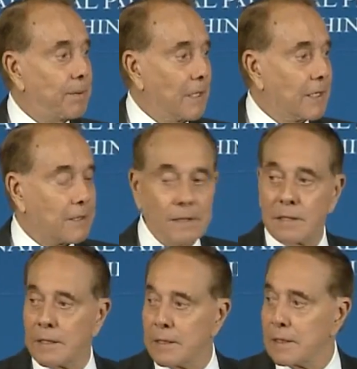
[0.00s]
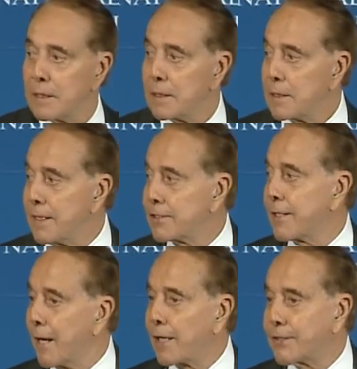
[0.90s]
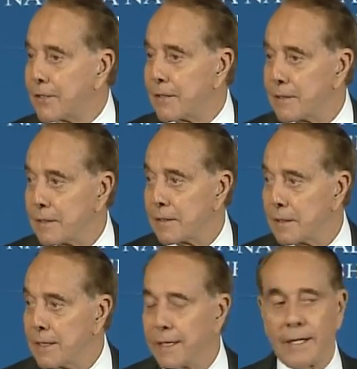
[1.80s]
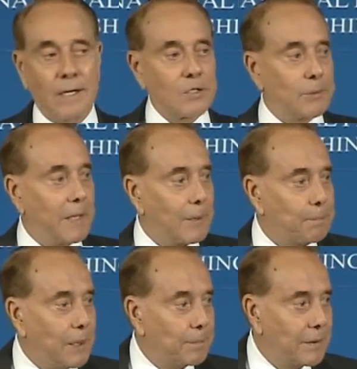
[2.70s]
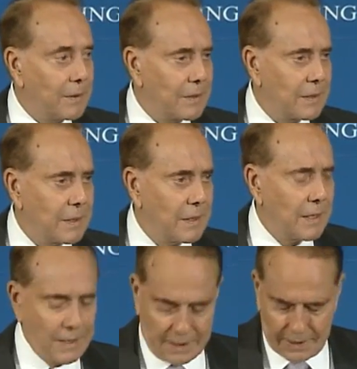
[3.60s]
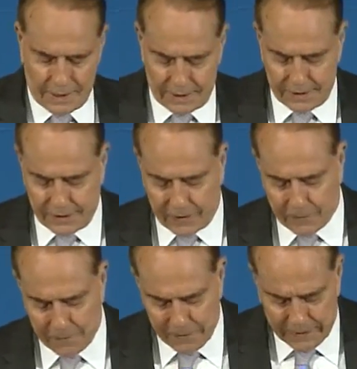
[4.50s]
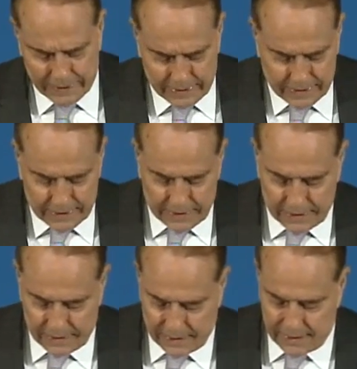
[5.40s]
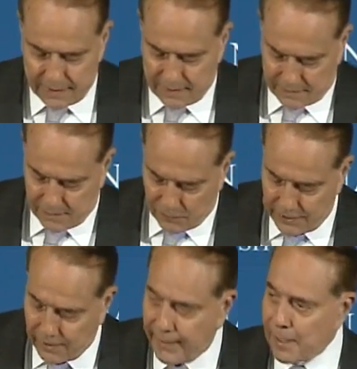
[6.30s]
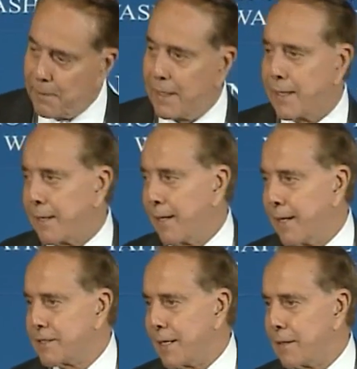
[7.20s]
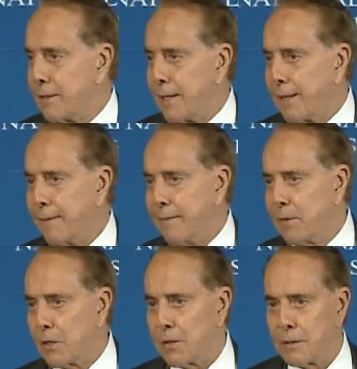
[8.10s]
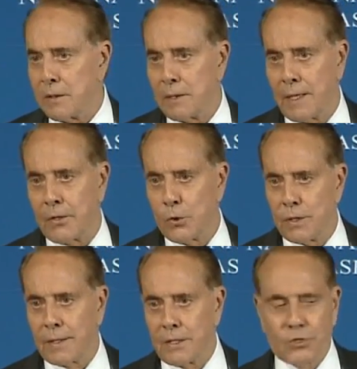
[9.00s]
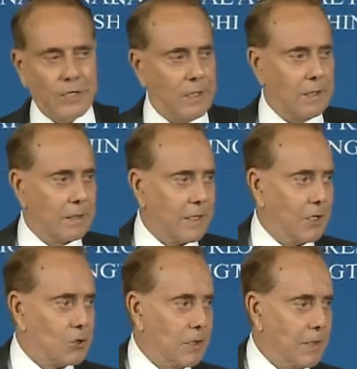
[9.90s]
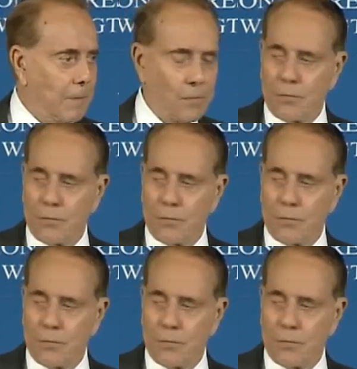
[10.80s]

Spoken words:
political. He's a doctor. He cares about people. So, you know, we know how to make headlines. I'd even learned how to do that in the Senate occasionally,